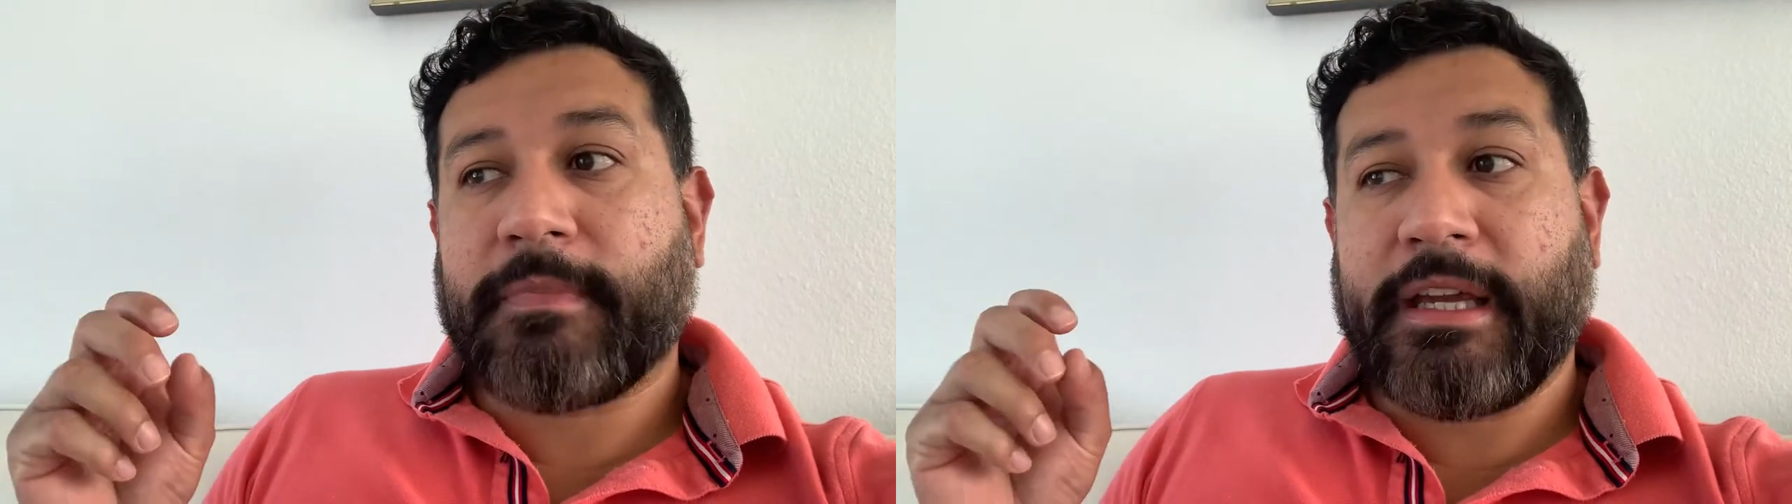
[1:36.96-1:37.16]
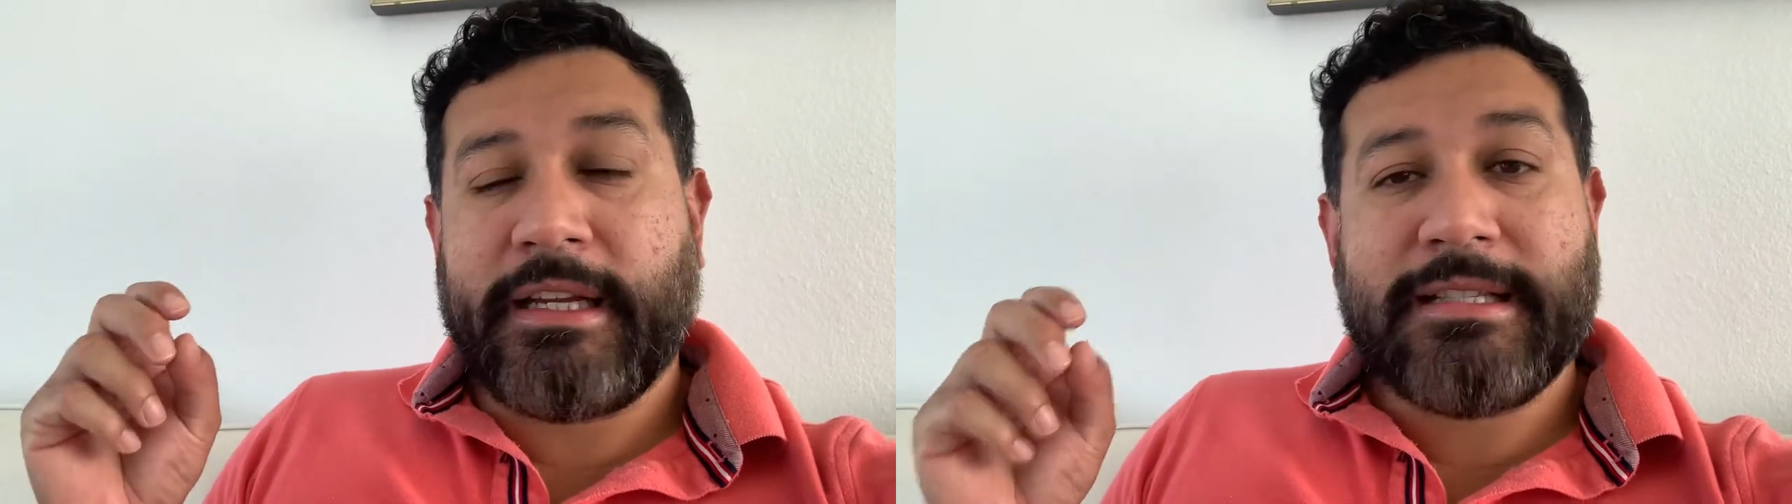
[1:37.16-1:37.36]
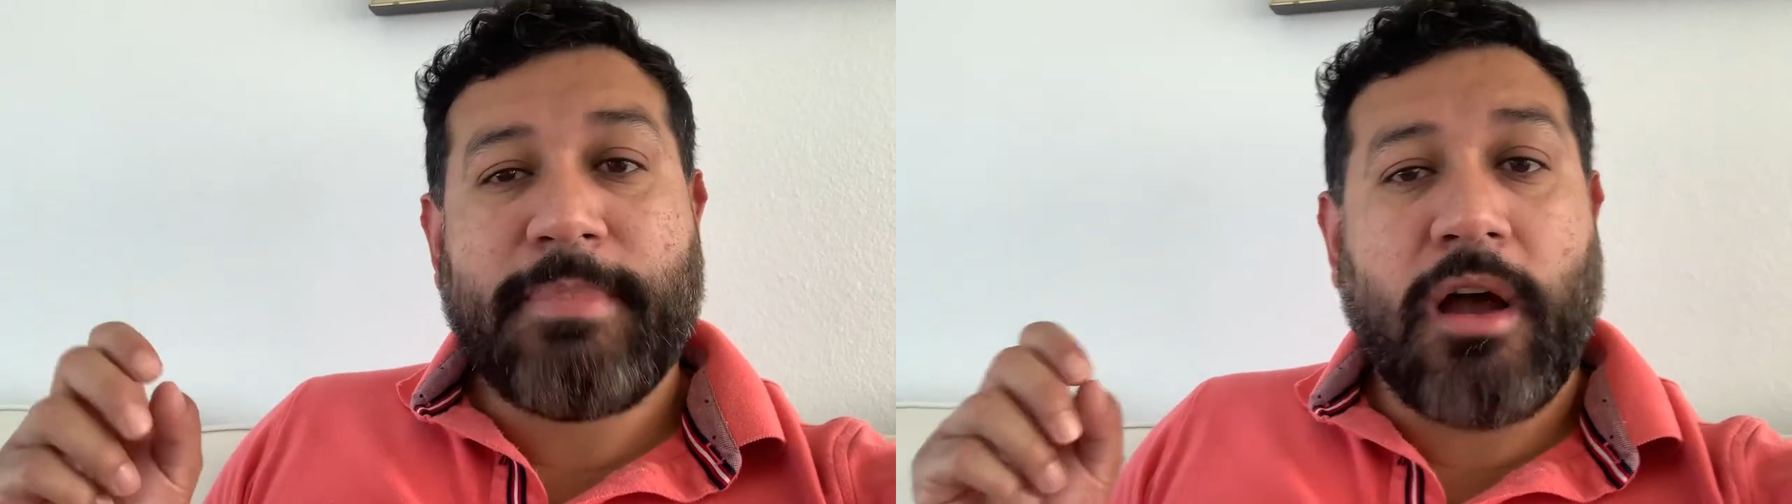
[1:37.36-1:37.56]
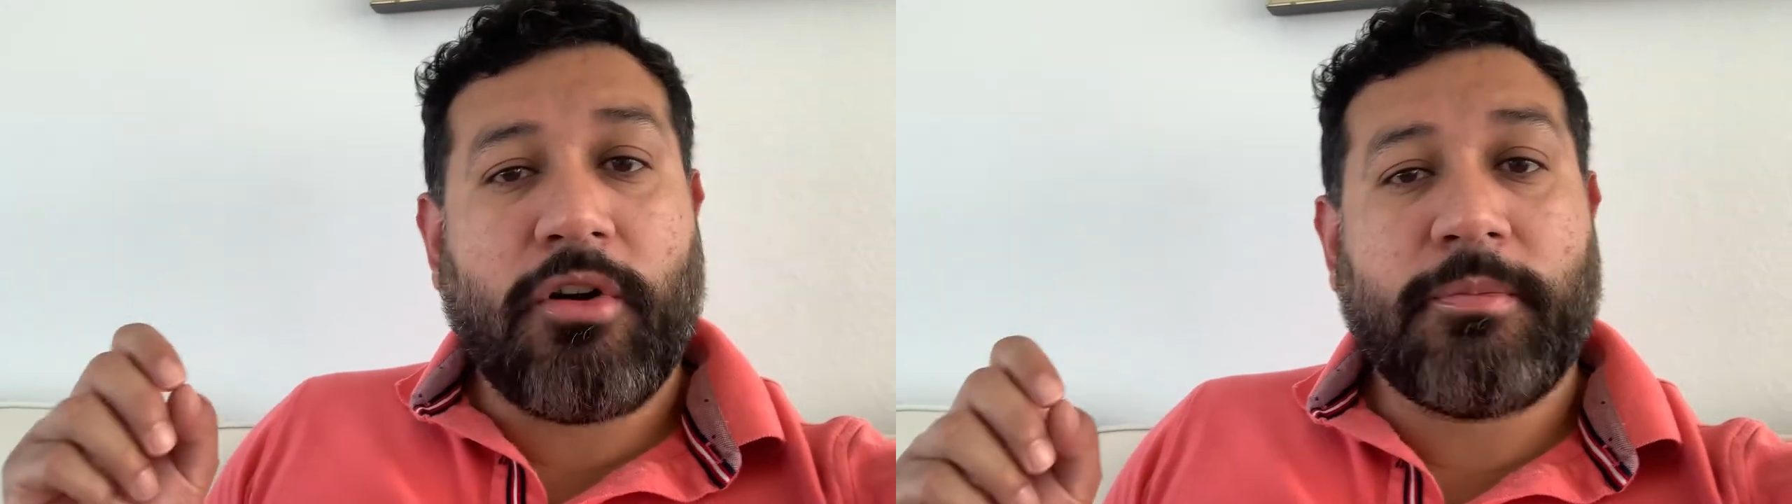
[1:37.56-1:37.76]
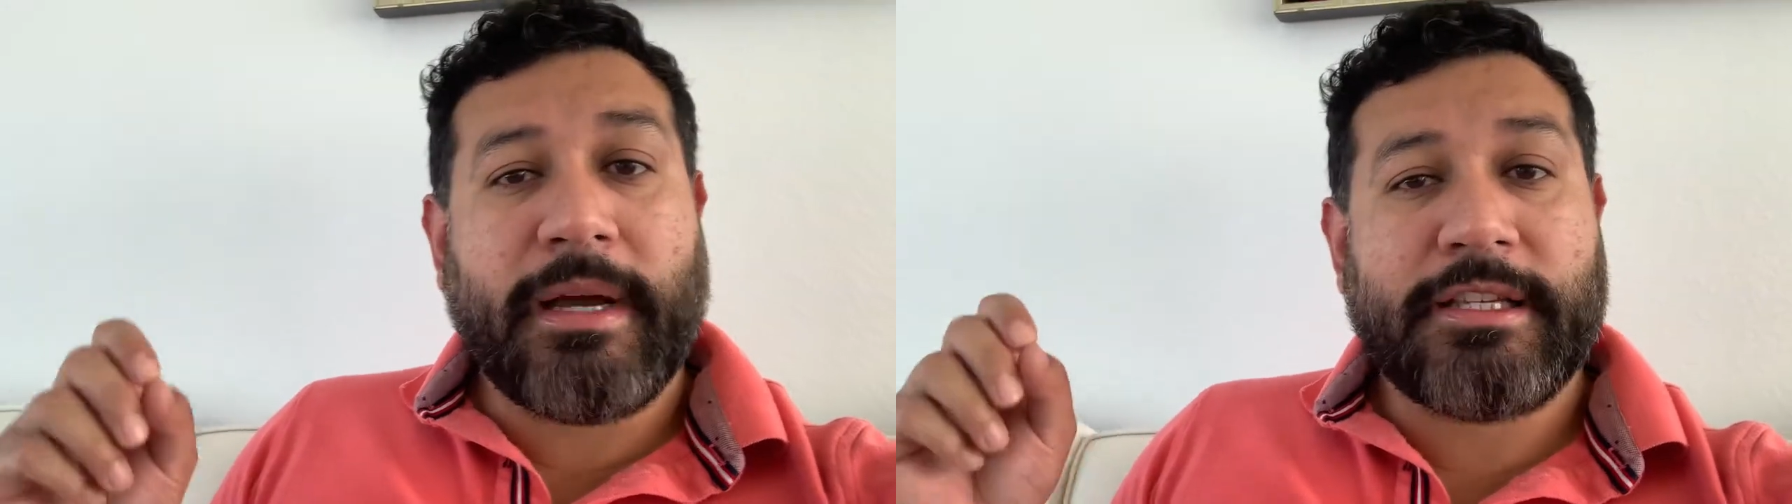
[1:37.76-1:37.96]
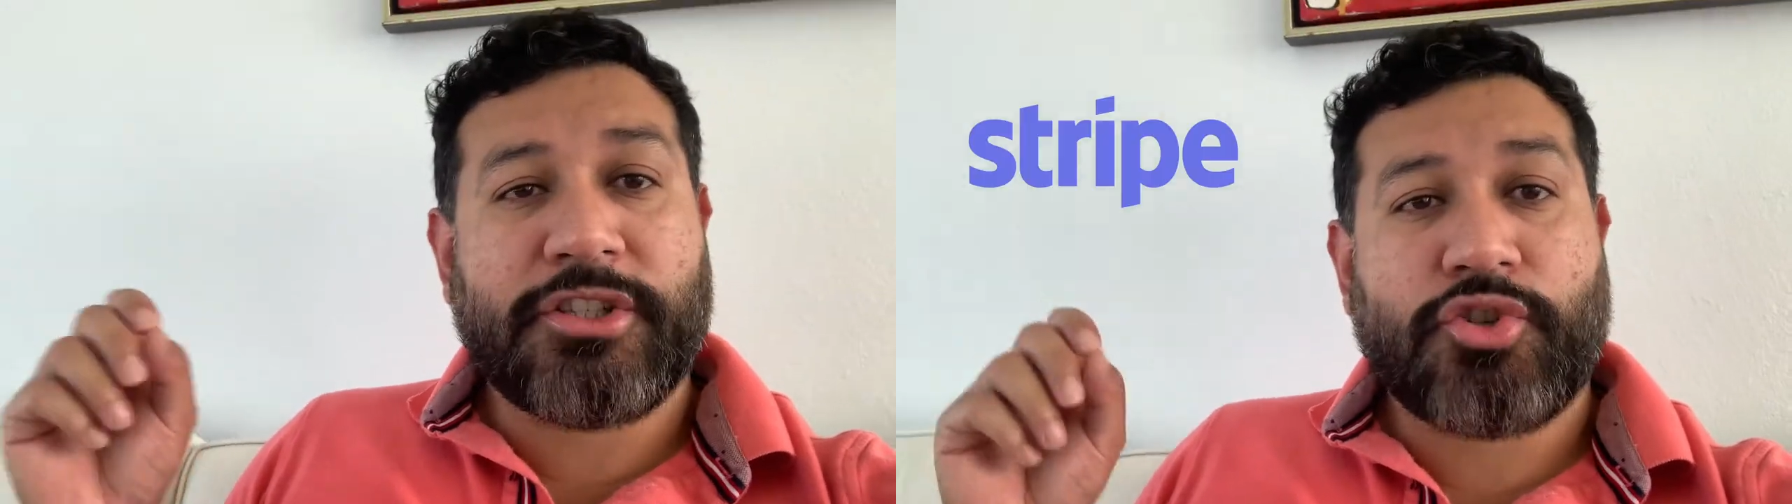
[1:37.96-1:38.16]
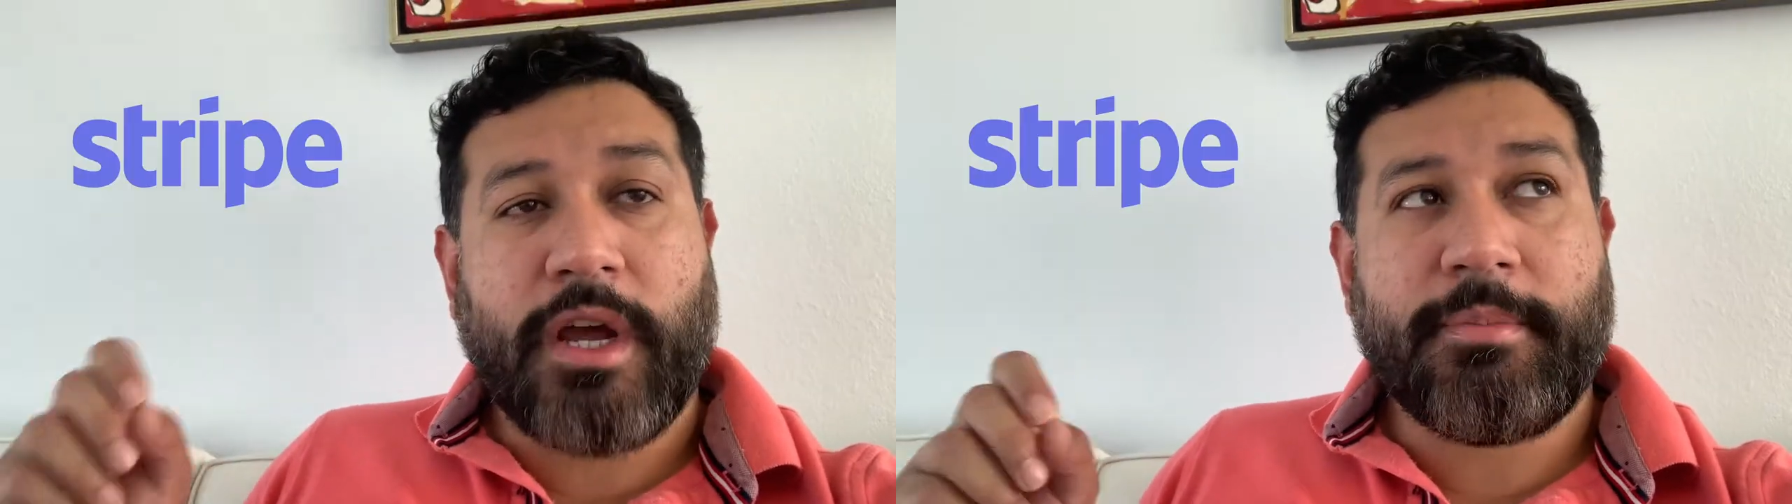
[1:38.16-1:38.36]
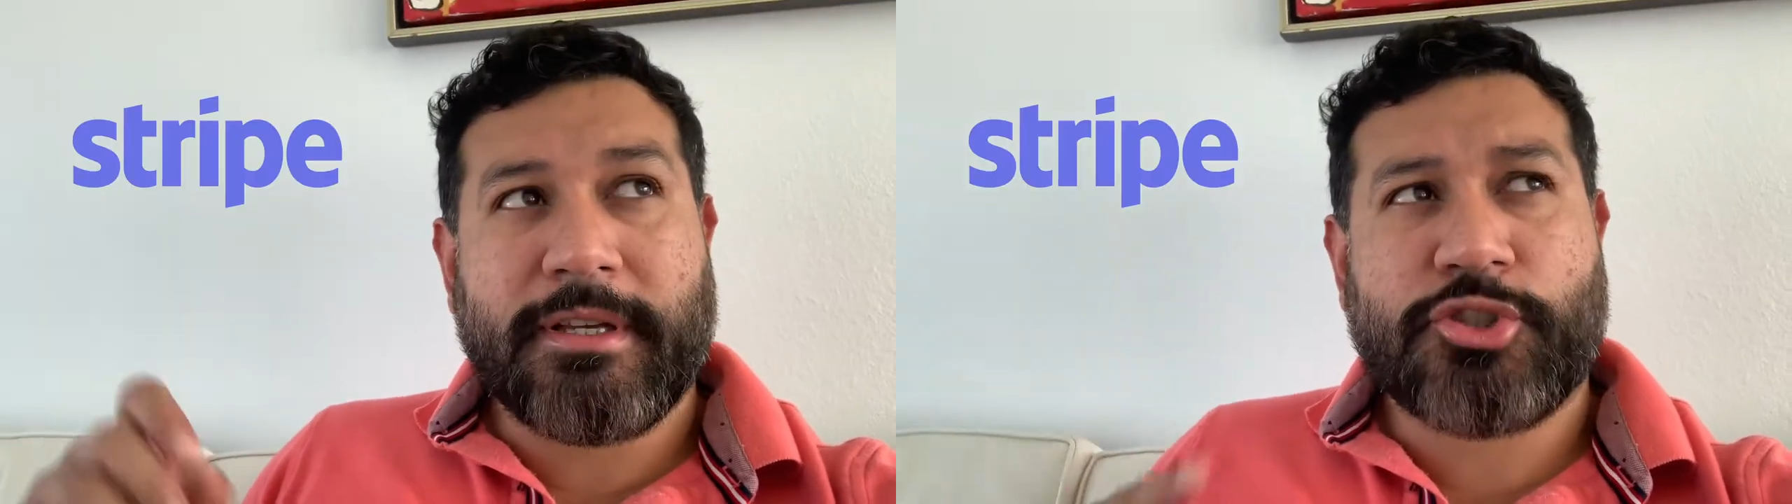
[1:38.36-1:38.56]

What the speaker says: It is powered by Stripe.